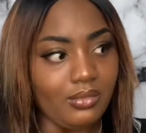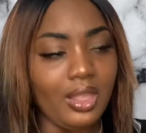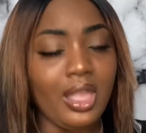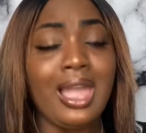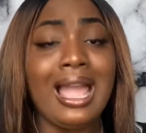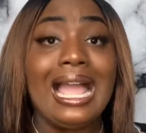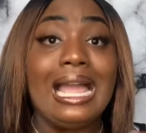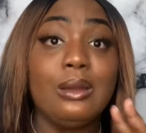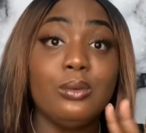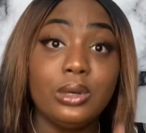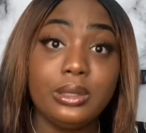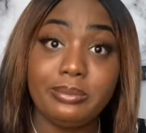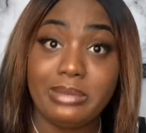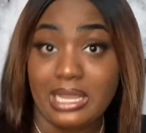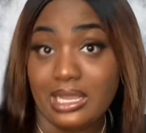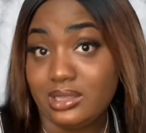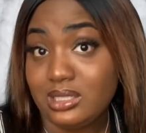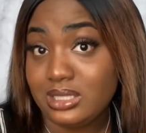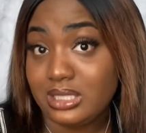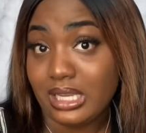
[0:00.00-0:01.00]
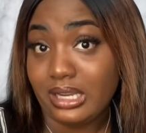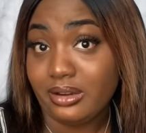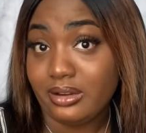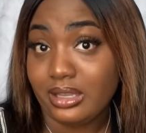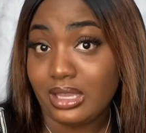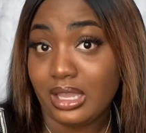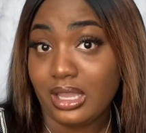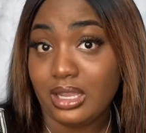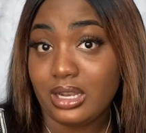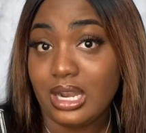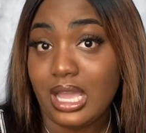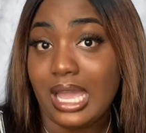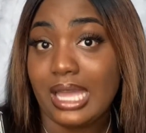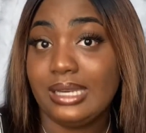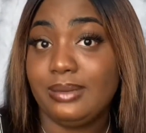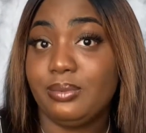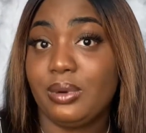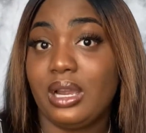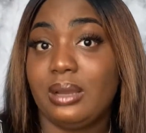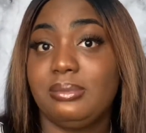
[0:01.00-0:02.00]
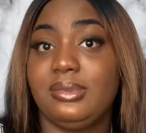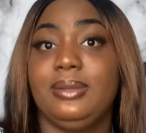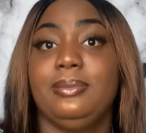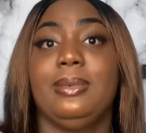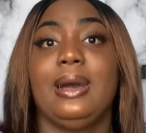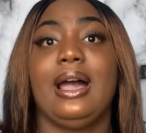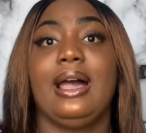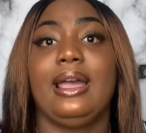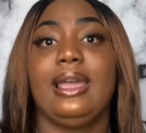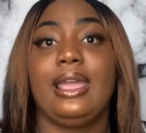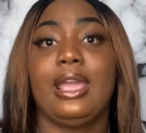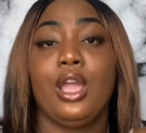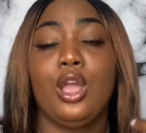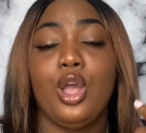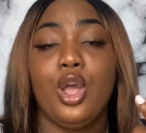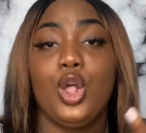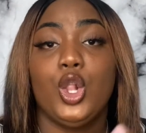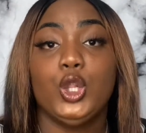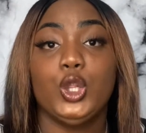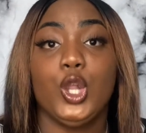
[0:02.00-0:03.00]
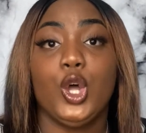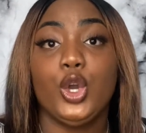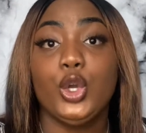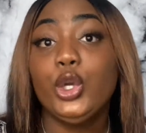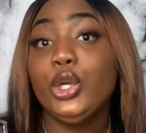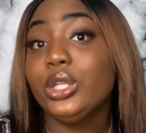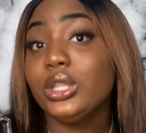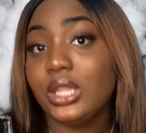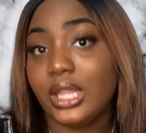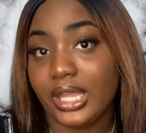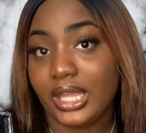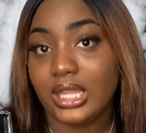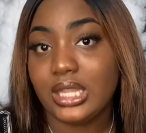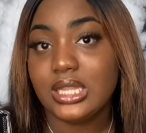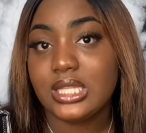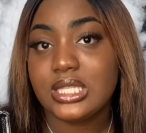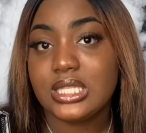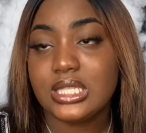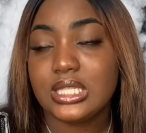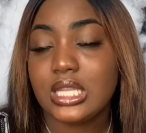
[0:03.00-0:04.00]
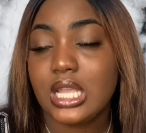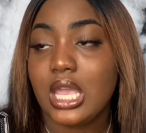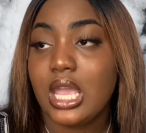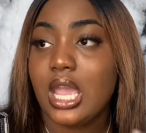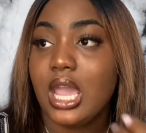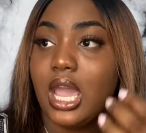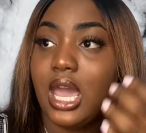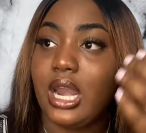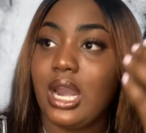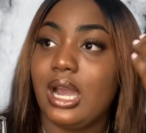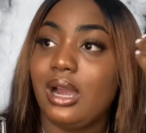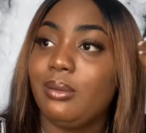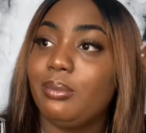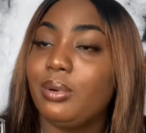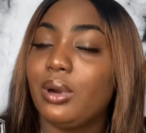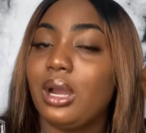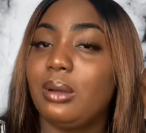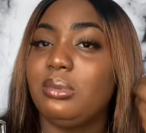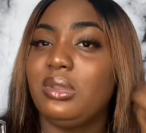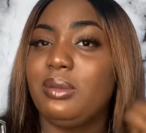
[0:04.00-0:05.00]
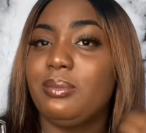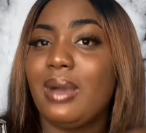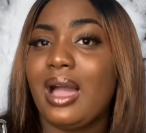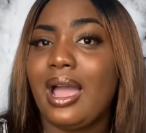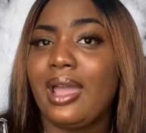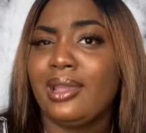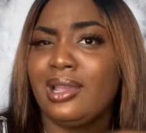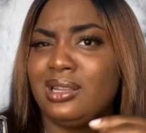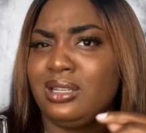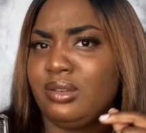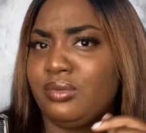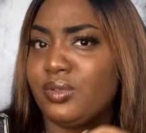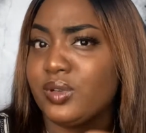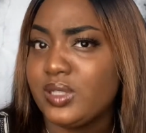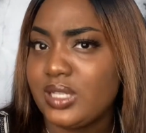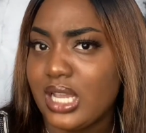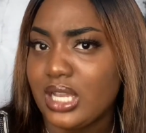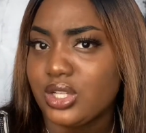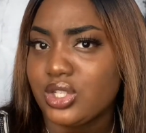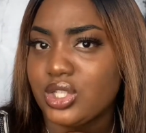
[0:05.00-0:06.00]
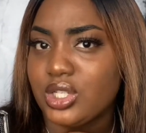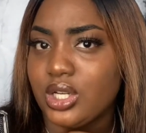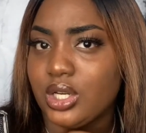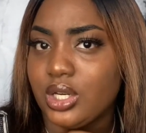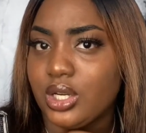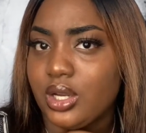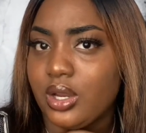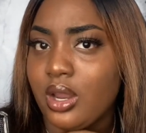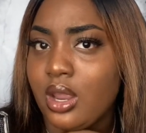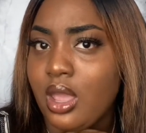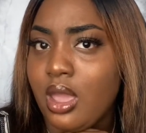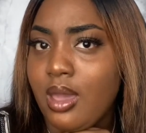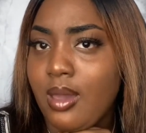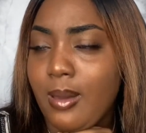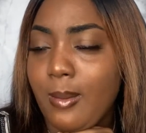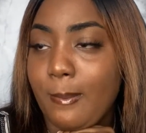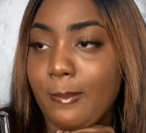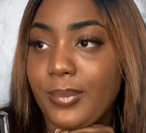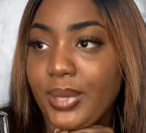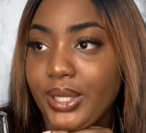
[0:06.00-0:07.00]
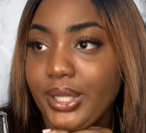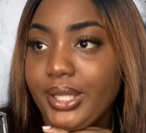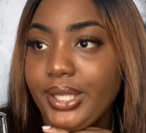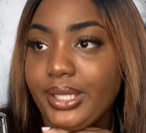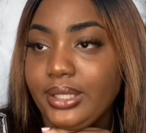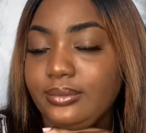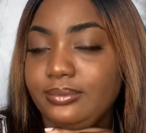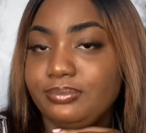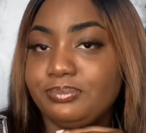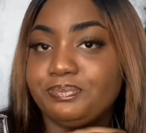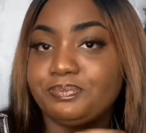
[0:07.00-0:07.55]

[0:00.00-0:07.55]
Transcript: I would buy this hair again. I'd probably buy longer length, and I'd probably buy a different texture, but